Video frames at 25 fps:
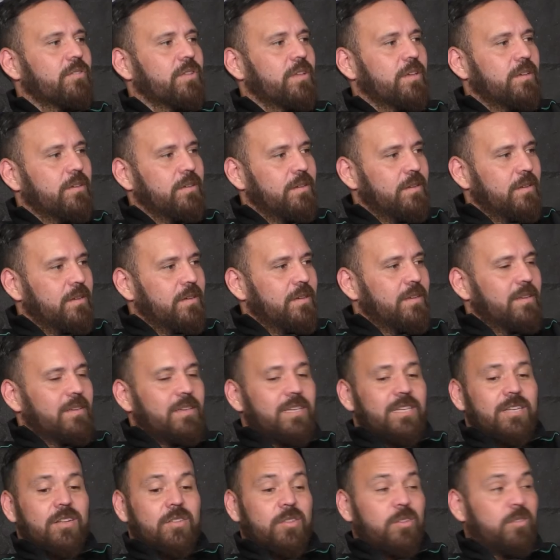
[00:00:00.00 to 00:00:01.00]
in on the
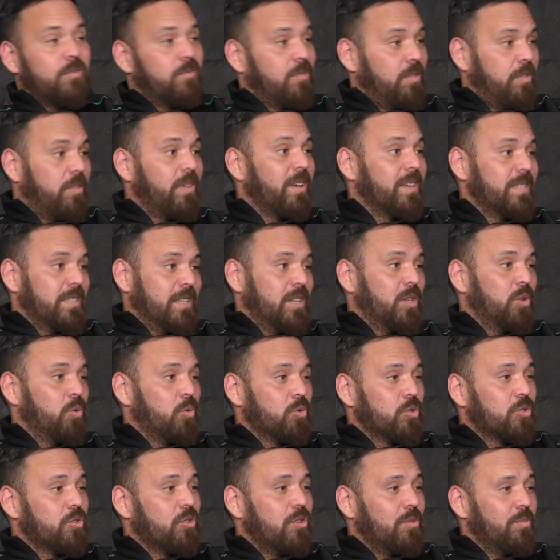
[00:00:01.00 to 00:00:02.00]
you know the things that are
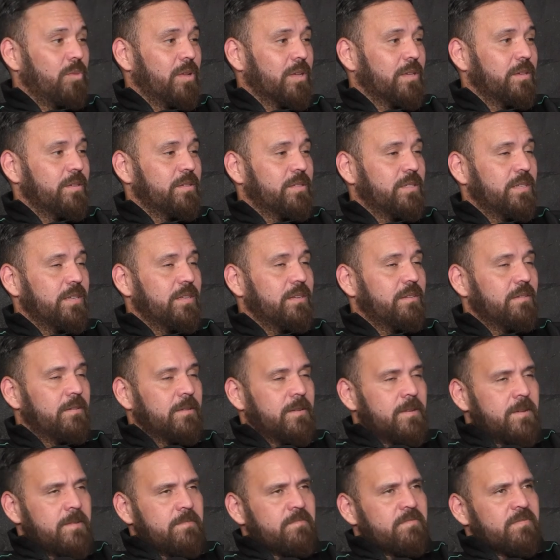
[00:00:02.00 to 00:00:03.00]
your job, like you said.
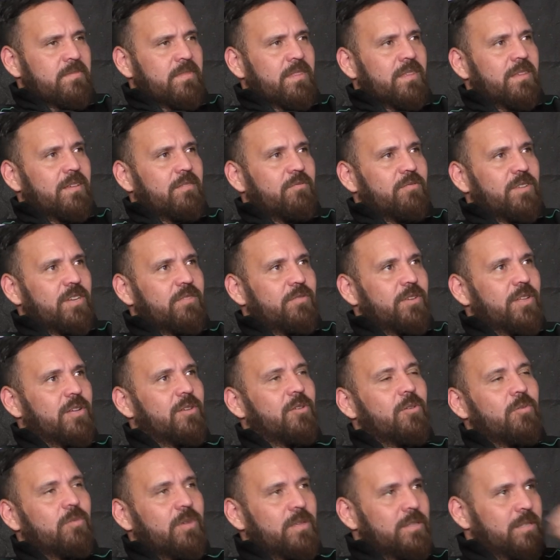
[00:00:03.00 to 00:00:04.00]
Yeah, really,
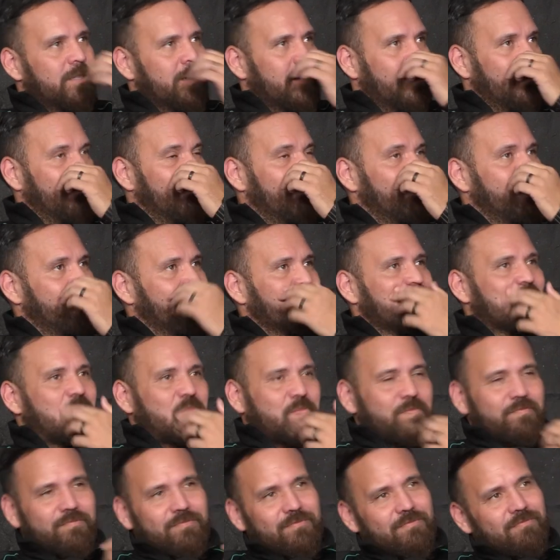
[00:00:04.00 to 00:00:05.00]
really cool. And so,
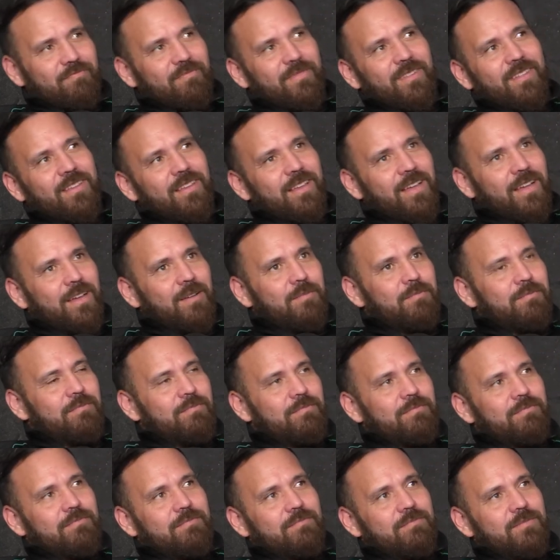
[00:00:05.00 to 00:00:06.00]

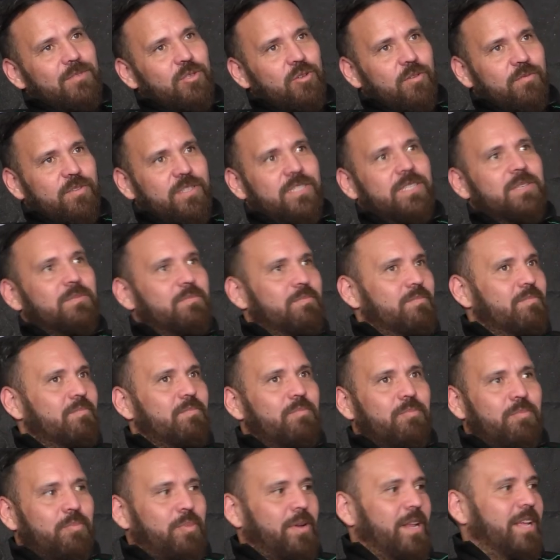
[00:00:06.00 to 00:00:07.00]
um, you obviously
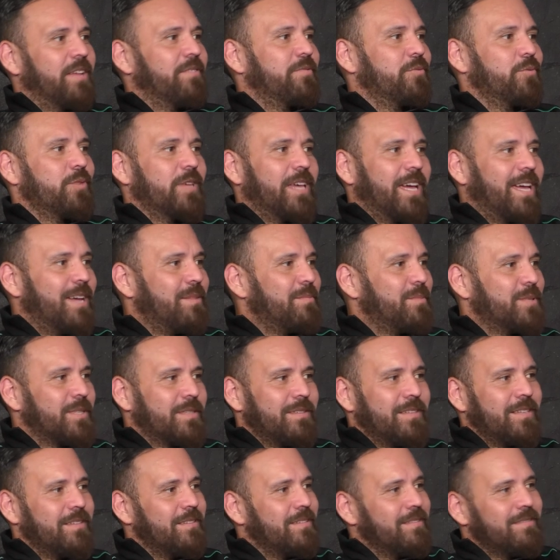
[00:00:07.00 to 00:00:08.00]
play a few
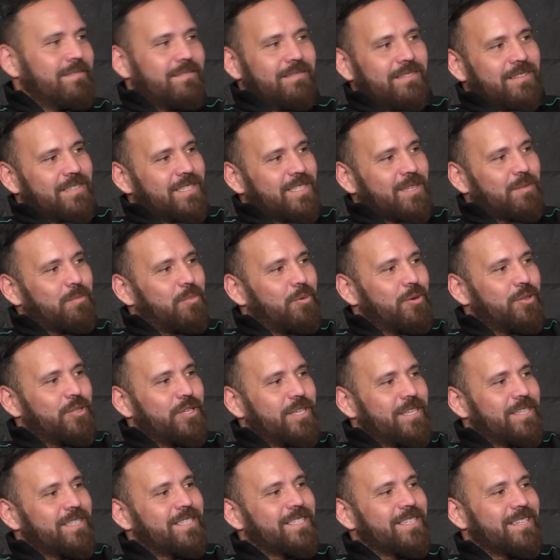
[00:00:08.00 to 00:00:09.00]
games, and then at some
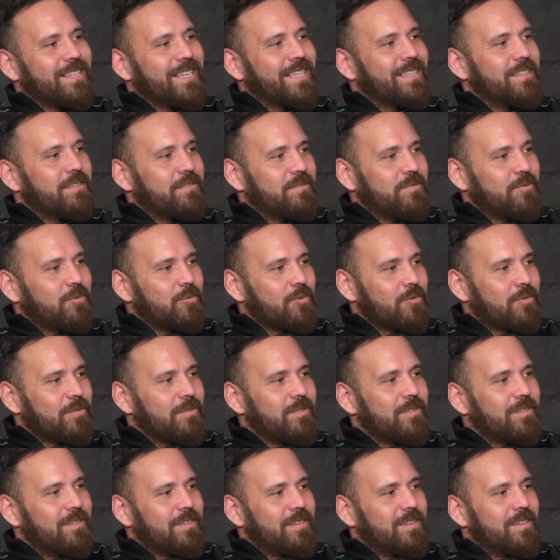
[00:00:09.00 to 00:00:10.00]
point you get selected
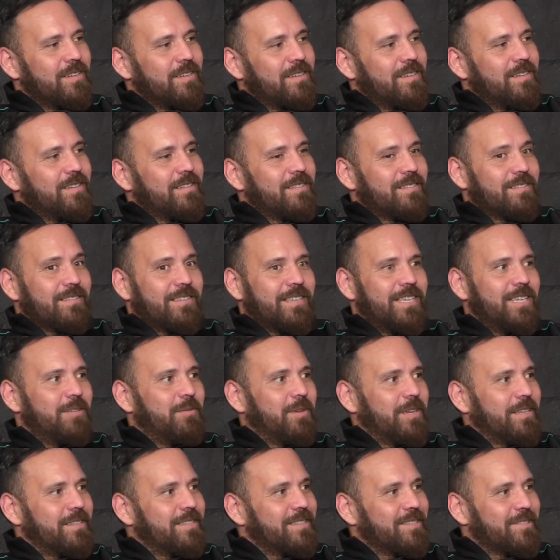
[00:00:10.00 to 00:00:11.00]
for
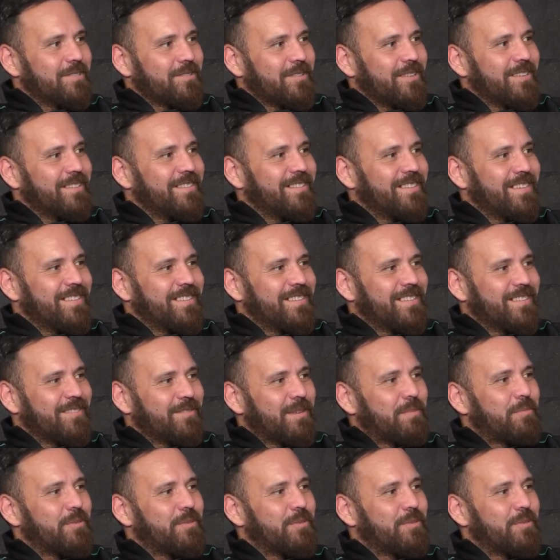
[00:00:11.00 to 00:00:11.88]
Kiwis, right? You get